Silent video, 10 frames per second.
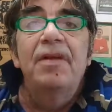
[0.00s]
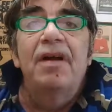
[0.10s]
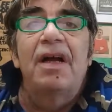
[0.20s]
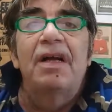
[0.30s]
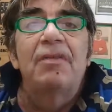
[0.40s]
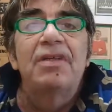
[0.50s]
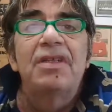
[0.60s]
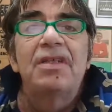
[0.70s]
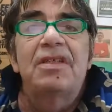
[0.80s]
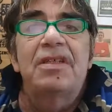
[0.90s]
I was
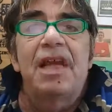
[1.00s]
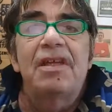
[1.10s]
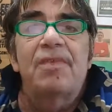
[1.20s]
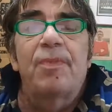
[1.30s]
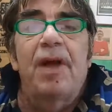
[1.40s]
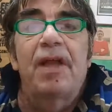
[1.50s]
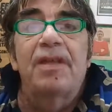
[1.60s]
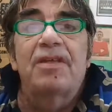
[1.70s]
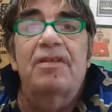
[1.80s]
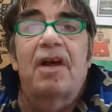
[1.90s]
incensed by
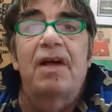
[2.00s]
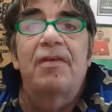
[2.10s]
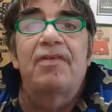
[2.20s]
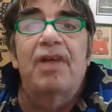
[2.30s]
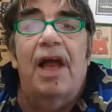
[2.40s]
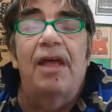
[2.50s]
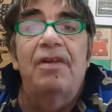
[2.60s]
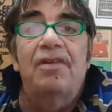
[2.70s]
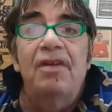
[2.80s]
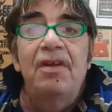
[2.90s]
this type of
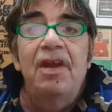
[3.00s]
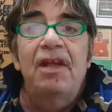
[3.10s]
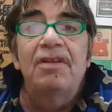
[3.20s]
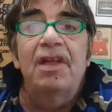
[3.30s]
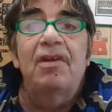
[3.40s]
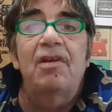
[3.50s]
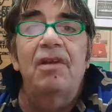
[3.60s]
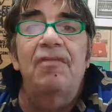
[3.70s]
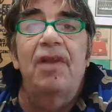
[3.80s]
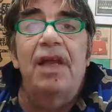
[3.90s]
challenge, as it
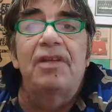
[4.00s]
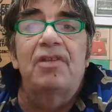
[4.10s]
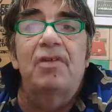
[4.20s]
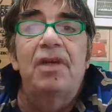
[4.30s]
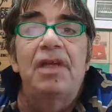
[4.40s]
could have led to